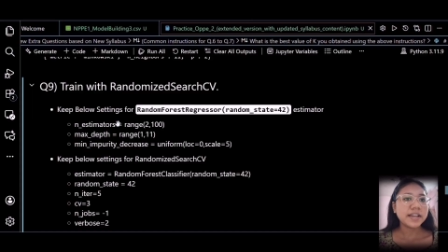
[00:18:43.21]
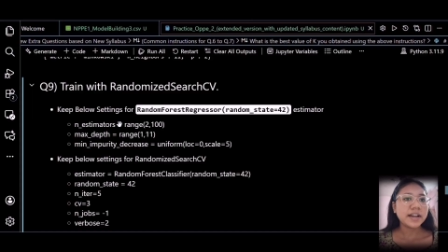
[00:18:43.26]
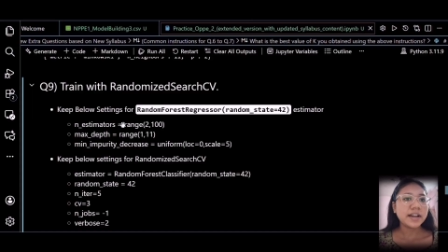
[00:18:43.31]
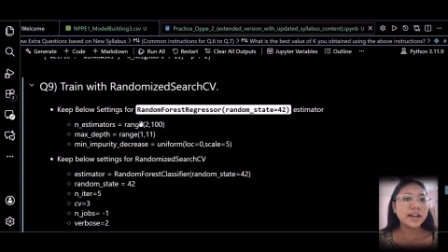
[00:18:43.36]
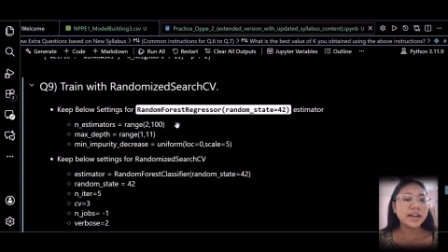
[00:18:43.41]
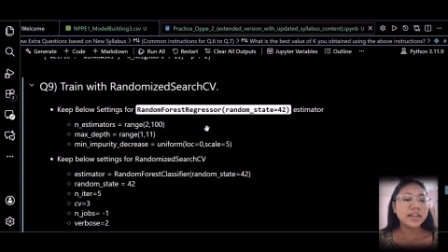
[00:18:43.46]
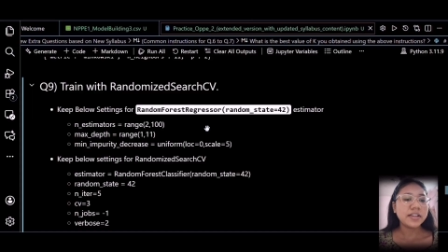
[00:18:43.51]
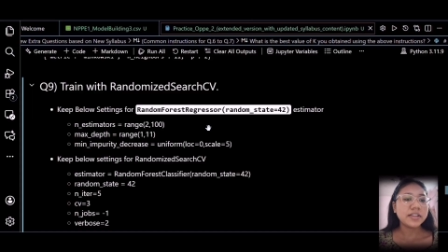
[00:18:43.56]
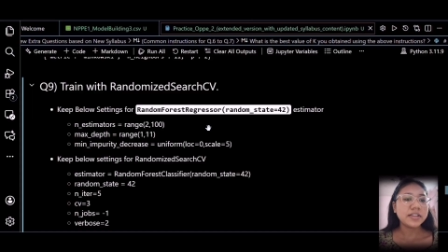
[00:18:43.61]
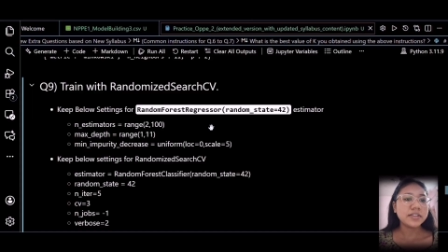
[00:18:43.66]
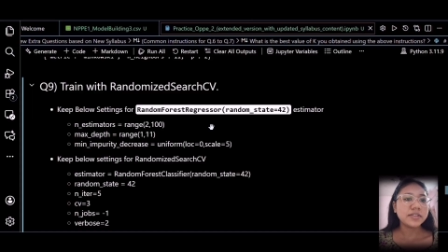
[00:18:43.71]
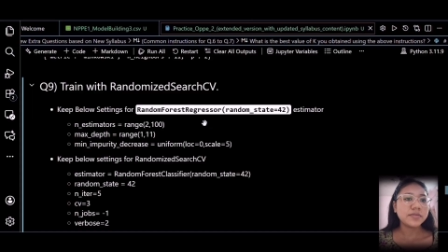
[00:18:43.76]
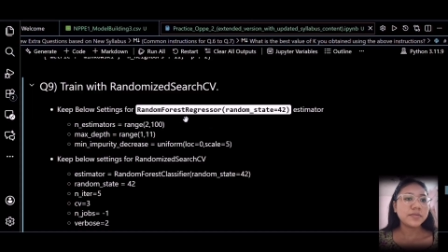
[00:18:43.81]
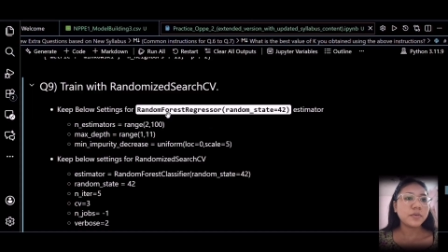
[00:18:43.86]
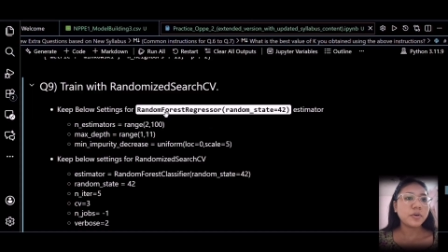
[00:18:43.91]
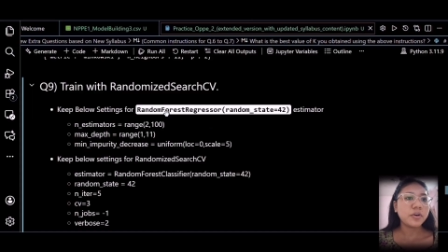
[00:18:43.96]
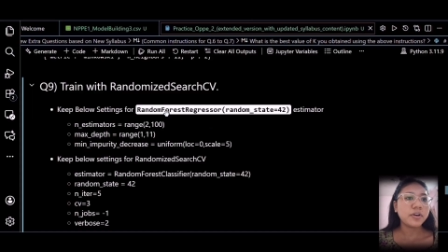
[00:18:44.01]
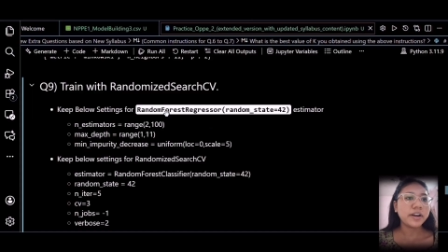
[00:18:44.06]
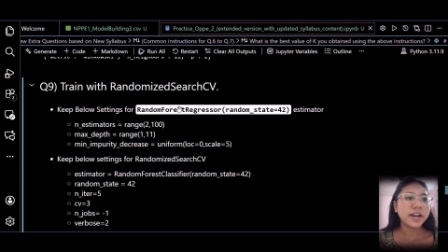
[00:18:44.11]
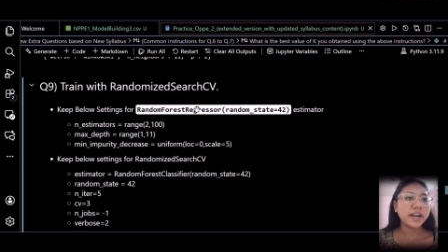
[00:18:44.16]
as
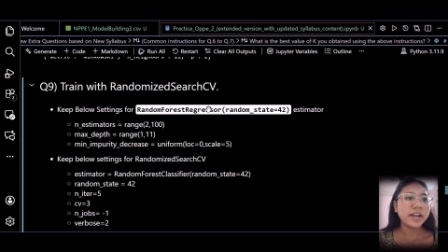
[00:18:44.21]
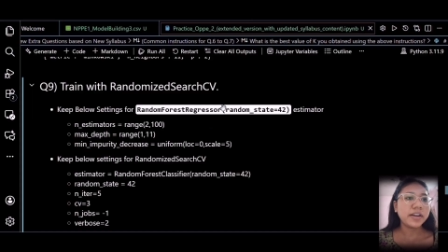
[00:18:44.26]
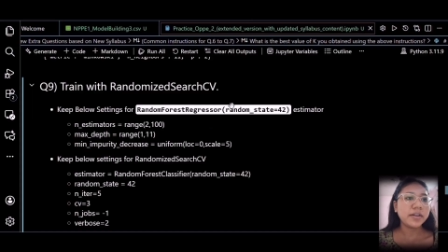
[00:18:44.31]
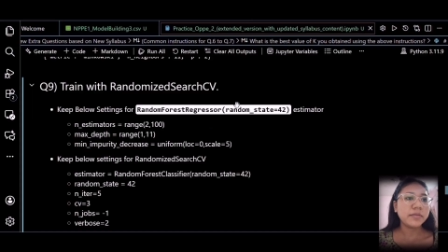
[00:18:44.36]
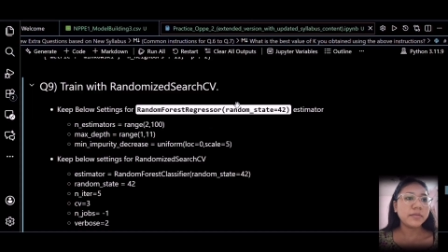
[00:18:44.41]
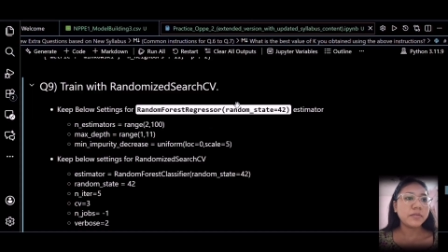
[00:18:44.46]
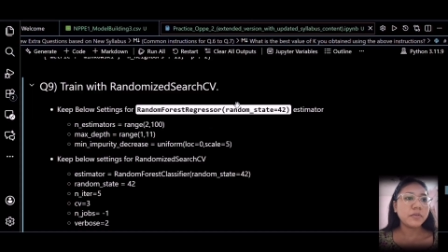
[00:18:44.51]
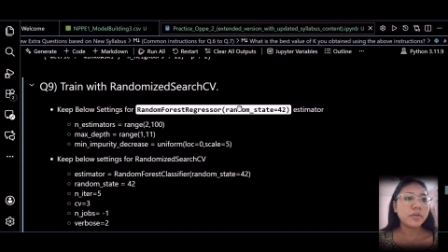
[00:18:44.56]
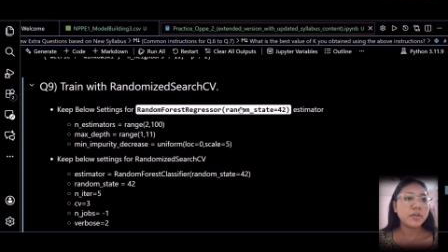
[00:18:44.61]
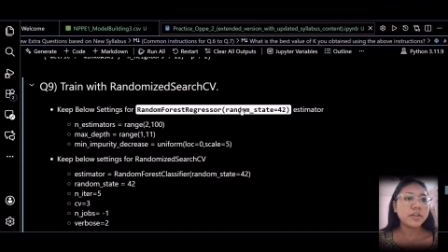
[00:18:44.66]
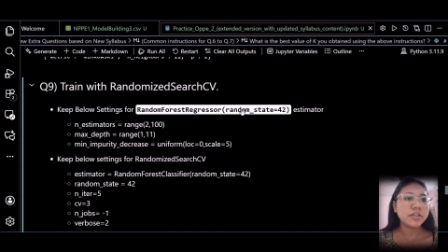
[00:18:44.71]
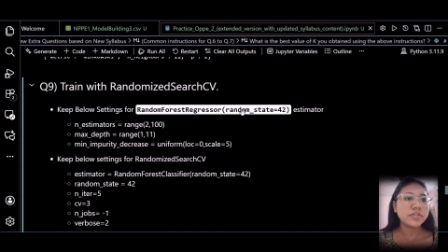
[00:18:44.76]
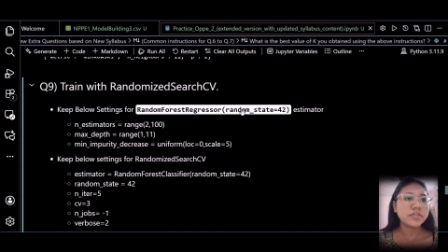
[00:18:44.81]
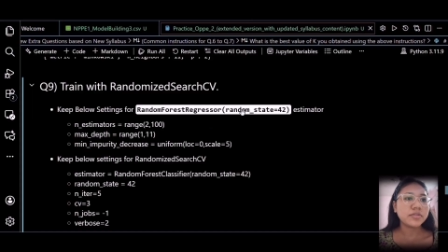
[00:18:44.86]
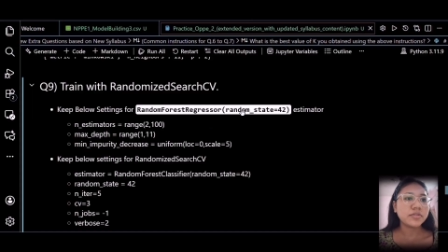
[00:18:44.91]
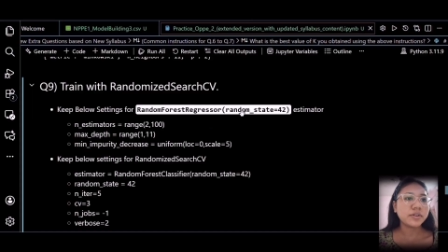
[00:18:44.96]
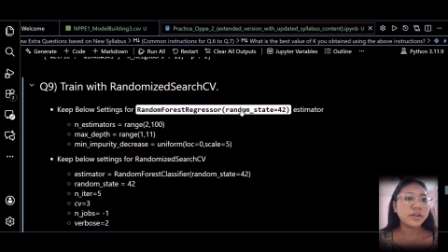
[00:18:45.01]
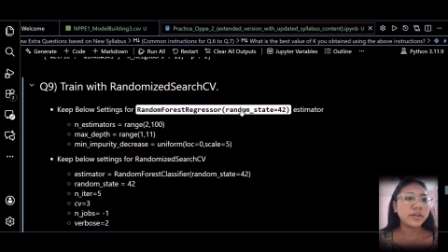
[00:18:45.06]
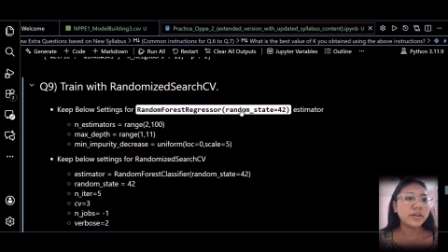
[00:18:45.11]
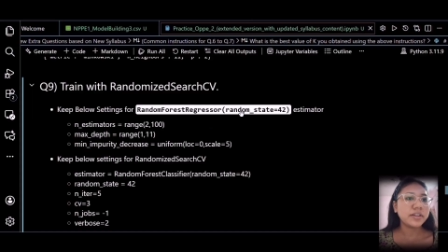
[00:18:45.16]
for random
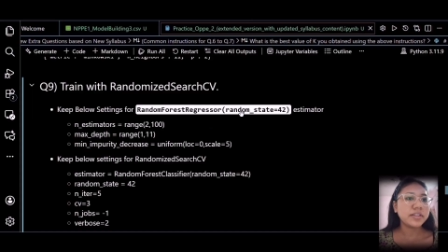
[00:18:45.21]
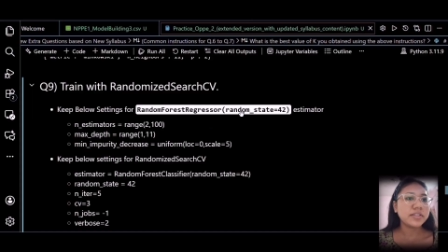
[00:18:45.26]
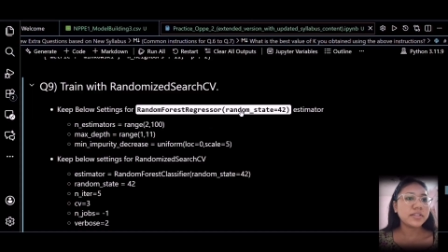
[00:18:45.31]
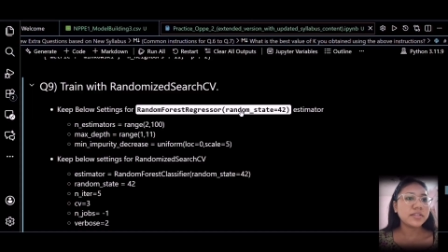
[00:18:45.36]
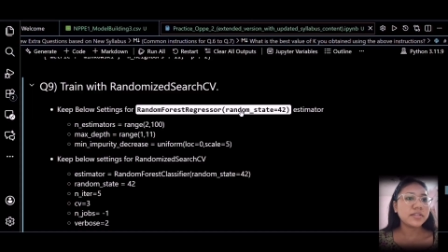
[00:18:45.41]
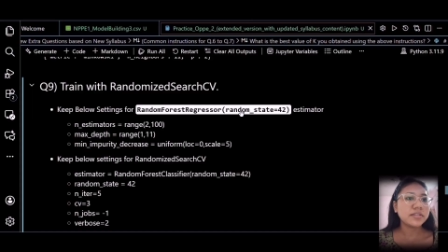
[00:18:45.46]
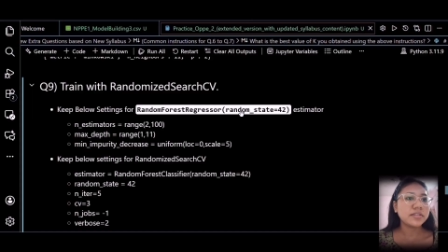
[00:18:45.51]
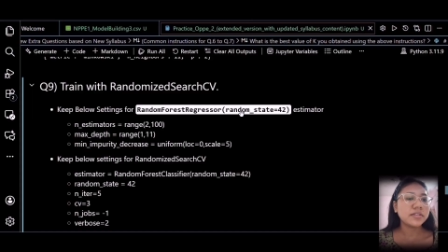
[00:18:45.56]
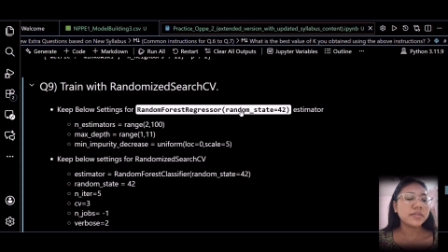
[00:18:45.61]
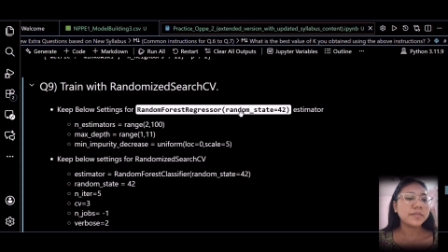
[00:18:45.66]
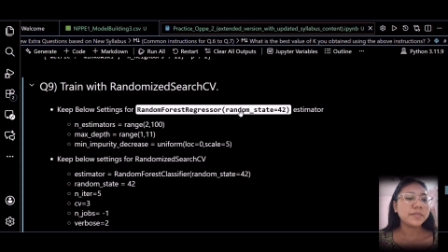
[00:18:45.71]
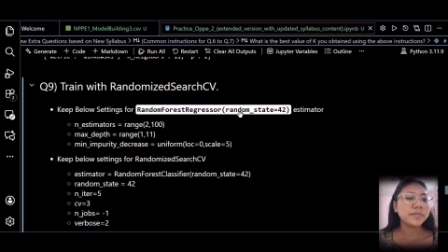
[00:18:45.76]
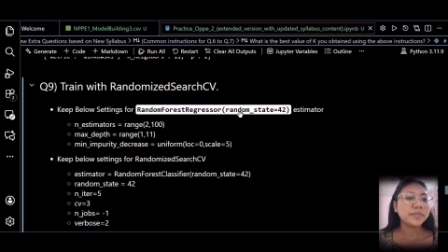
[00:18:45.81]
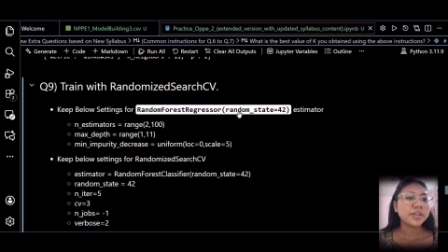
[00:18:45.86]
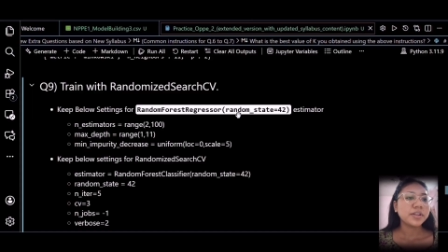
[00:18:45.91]
forest regressor,